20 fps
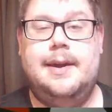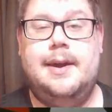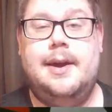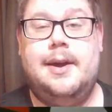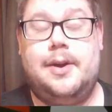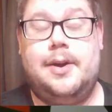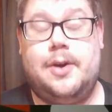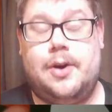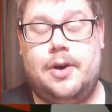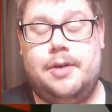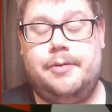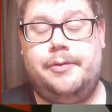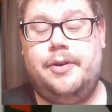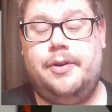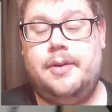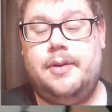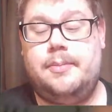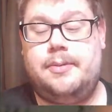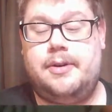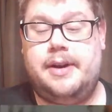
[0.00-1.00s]
got off to
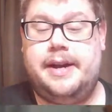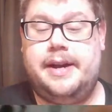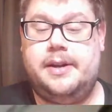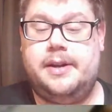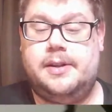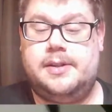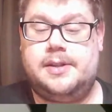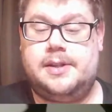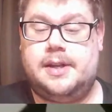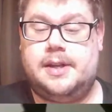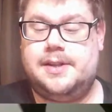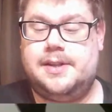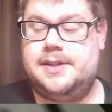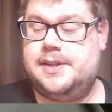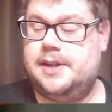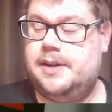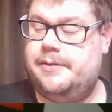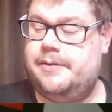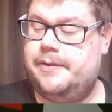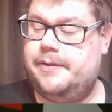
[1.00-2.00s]
a pretty good start
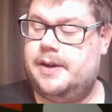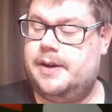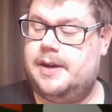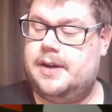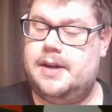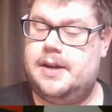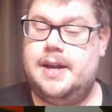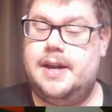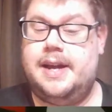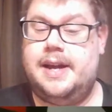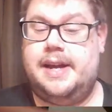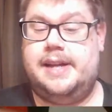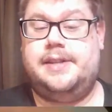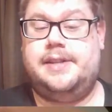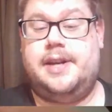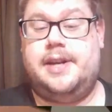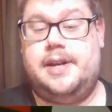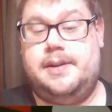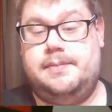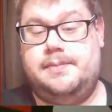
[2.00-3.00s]
so far in
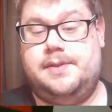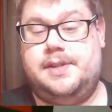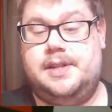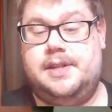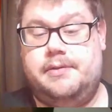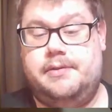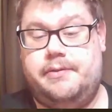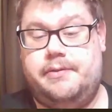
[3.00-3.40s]
terms of